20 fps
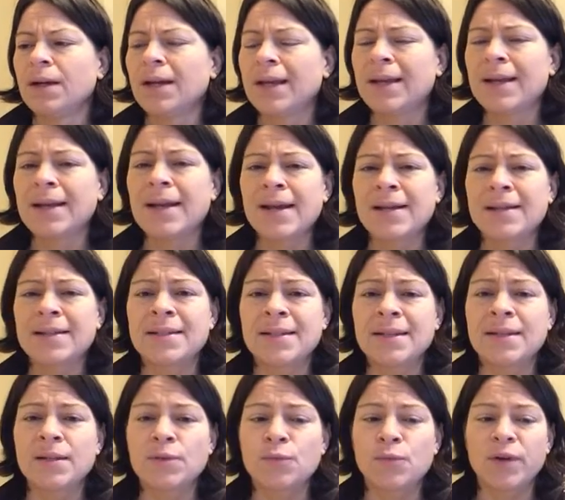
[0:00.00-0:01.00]
connect
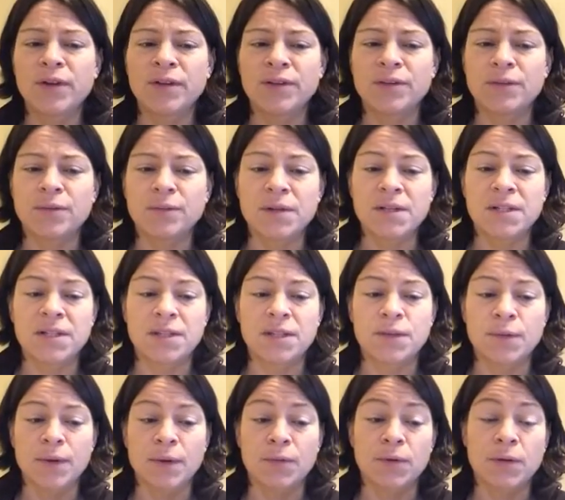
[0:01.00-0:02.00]
in with the
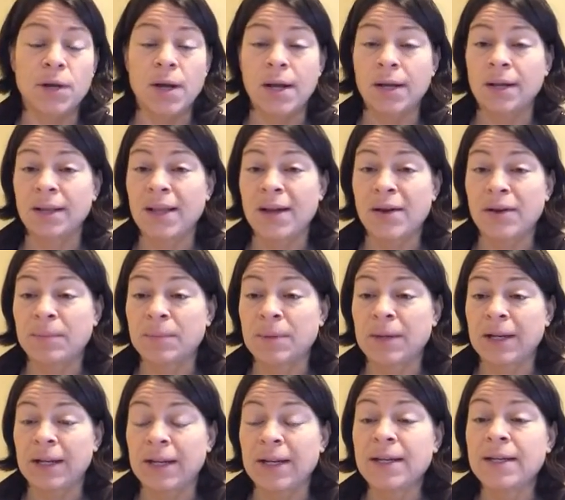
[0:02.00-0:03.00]
reasons why we're not allowing
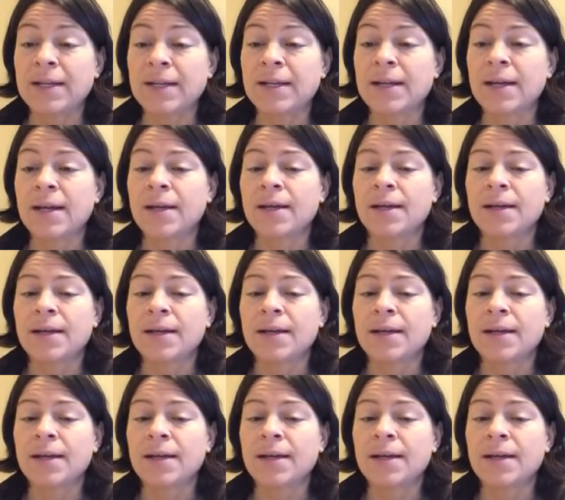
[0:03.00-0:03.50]
money in.